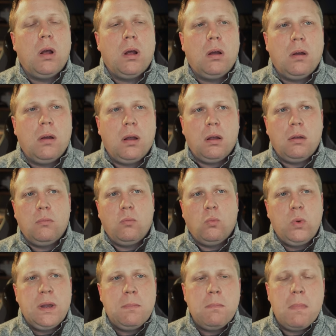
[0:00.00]
uh,
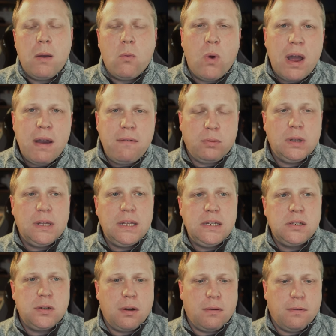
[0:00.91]
when my wife
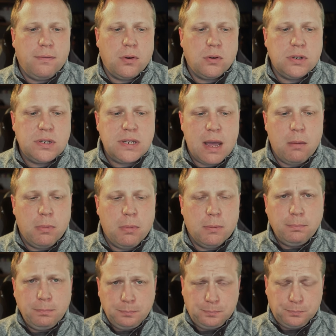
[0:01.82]
released her first
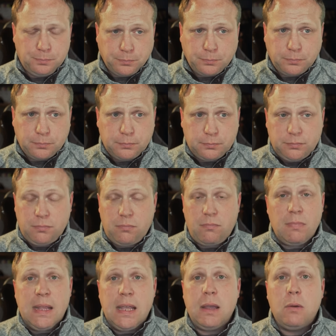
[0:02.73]
album,
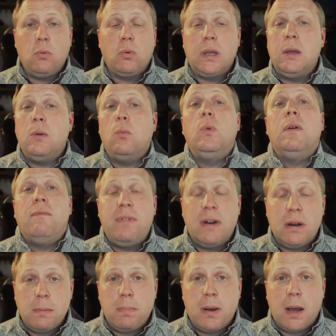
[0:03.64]
it, it went
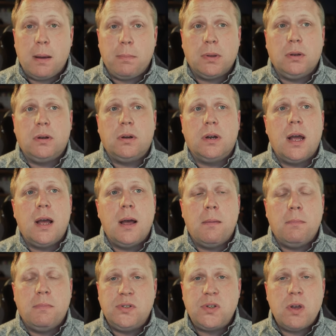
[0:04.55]
very popular.
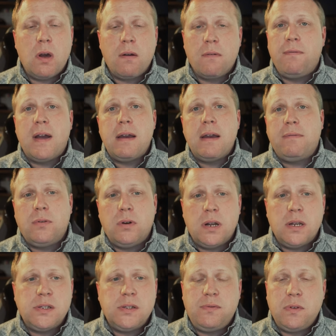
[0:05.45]
Um, the song Fight for
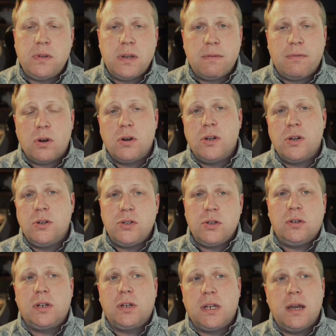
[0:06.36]
Us, if you've never heard it, you
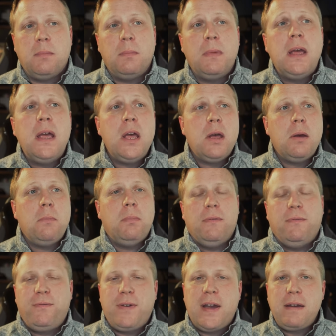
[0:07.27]
should look it up.
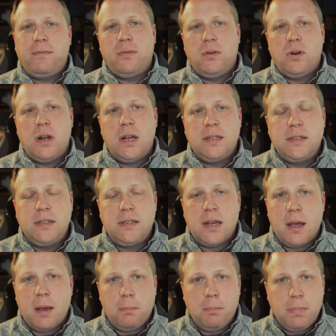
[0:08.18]
But Fight for Us,
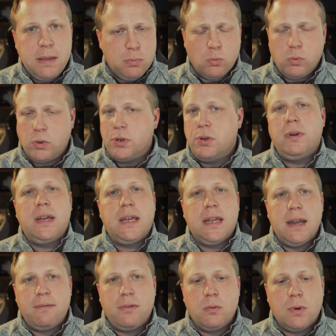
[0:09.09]
um, people were doing
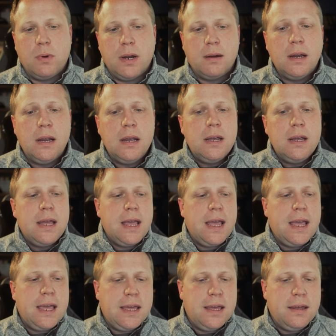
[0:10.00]
it everywhere.
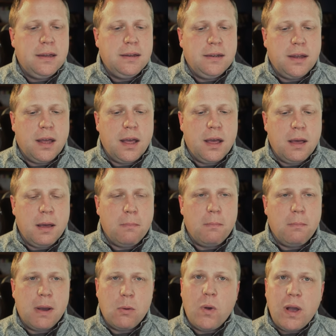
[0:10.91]
And um,
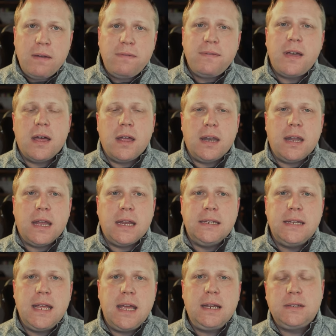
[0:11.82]
my wife got a
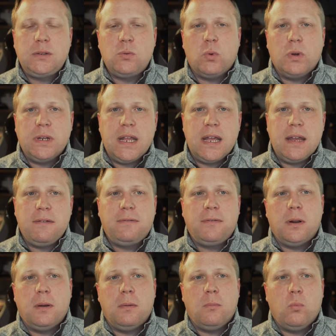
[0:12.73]
text one day
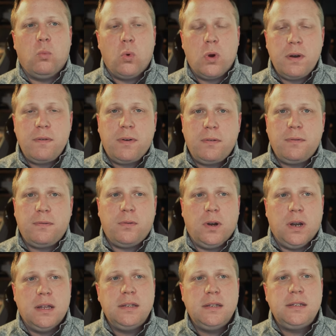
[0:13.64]
from one of her
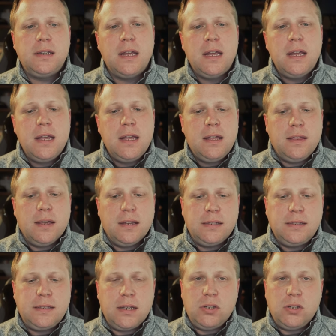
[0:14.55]
friends that
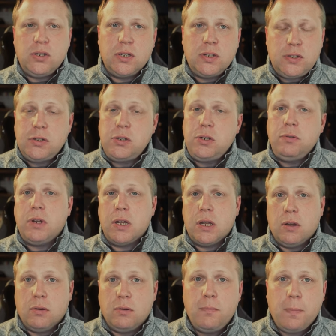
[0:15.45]
said, Just so you
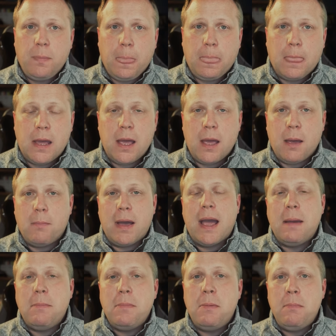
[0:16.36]
know, um,
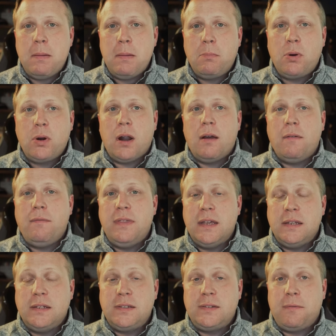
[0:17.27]
I'm a member of
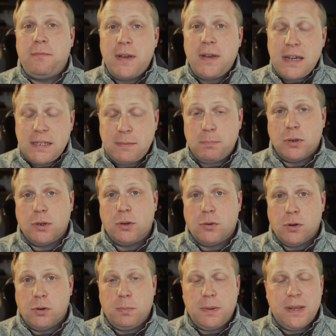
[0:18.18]
this Facebook
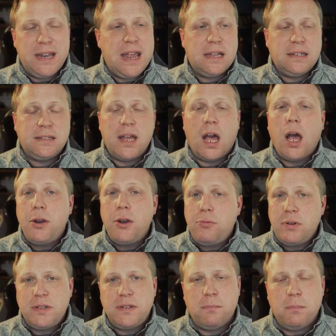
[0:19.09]
group. It has
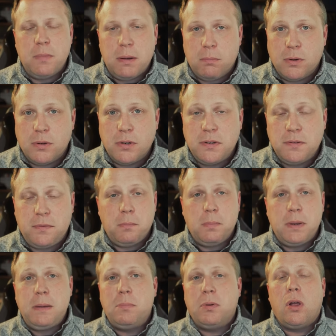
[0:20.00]
hundreds of members from
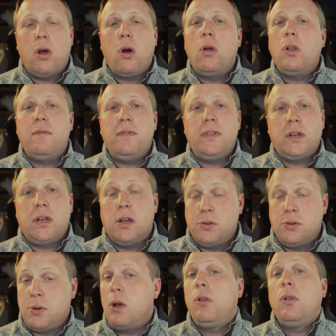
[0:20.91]
people all over the
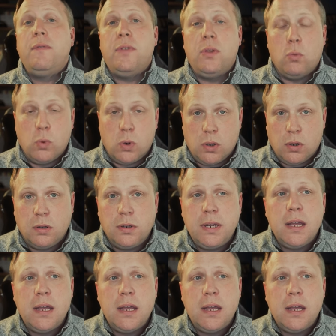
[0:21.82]
country, all over the world.